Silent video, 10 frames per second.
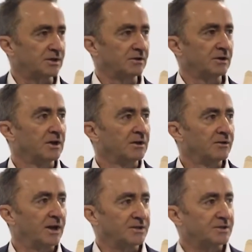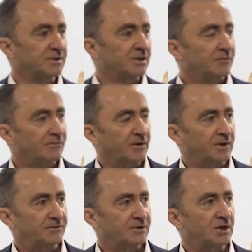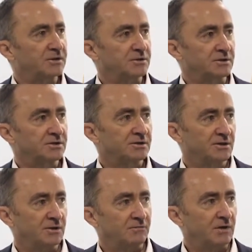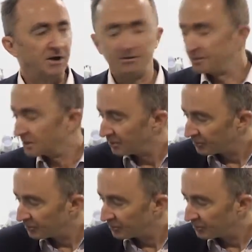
So that's 5 tons of load